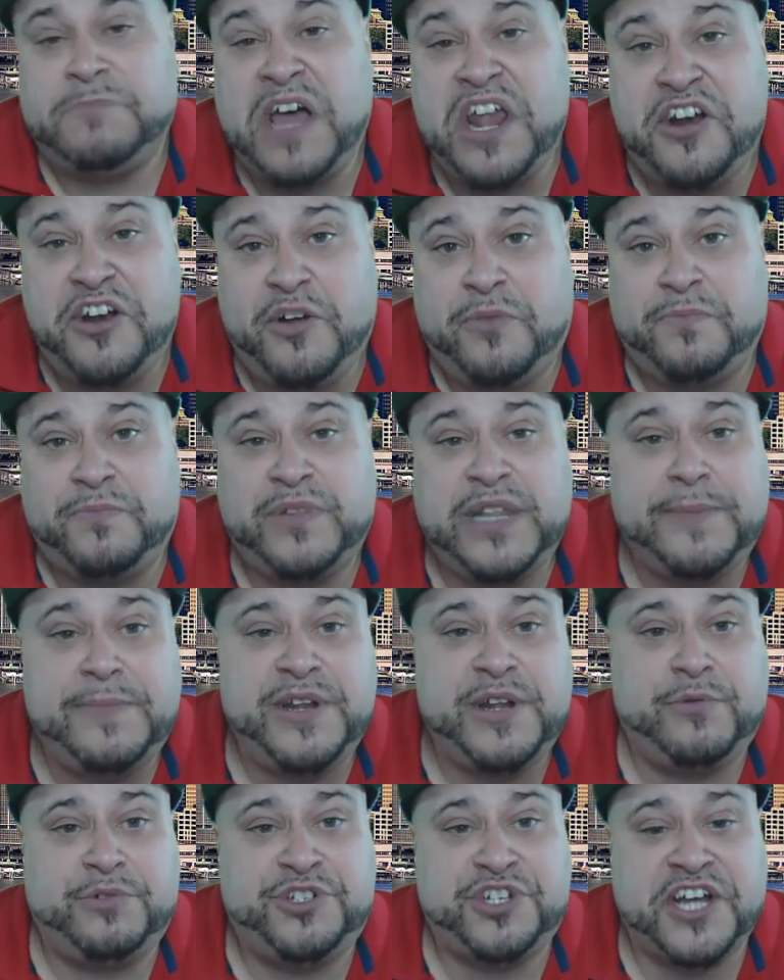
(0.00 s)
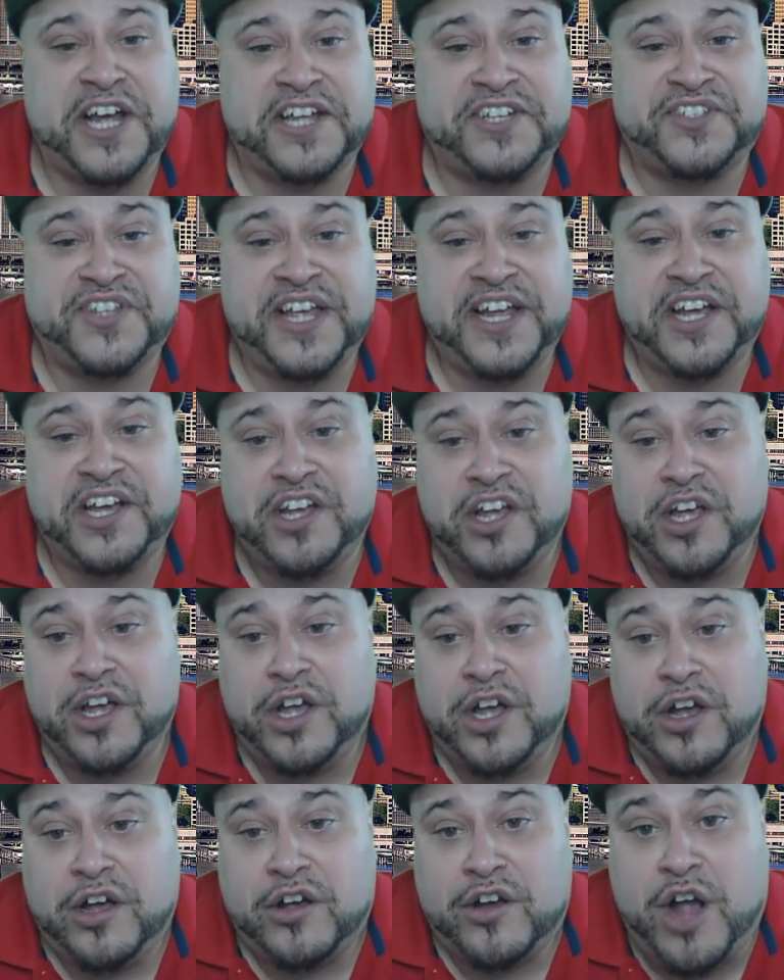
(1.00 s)
I don't know. Let me know what you guys think.
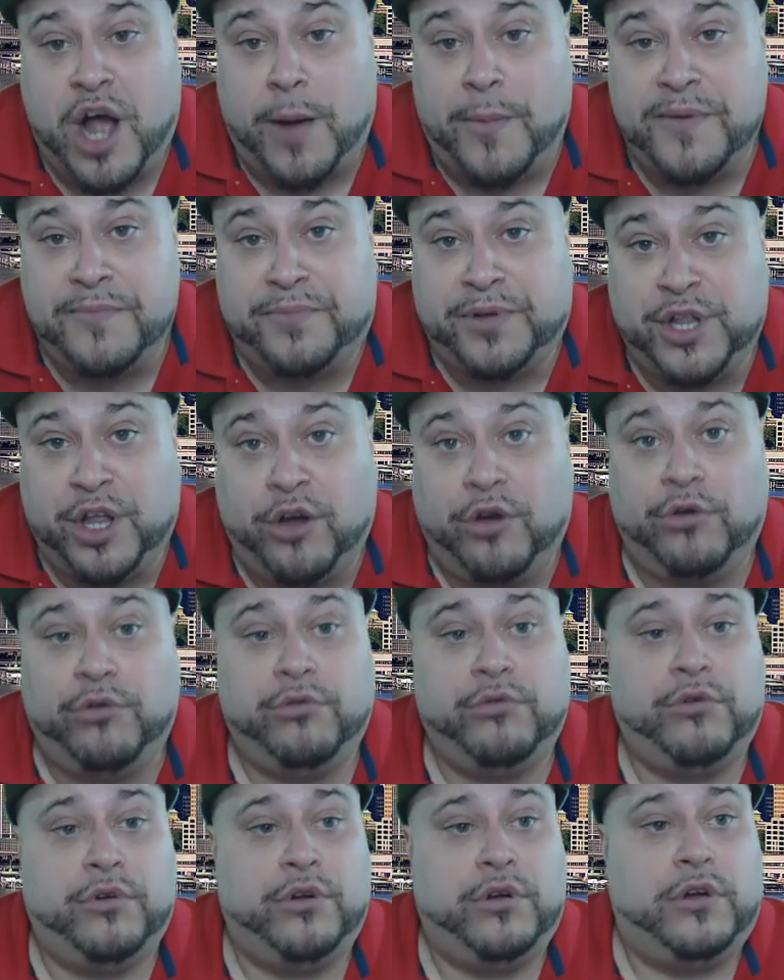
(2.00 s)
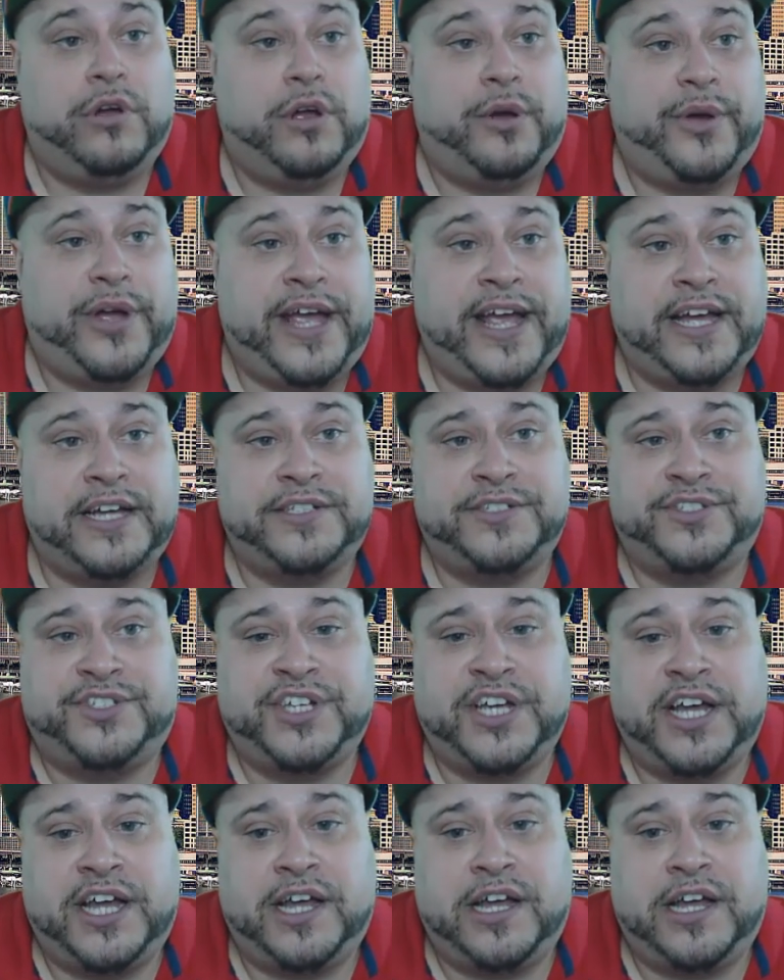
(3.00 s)
Comment below and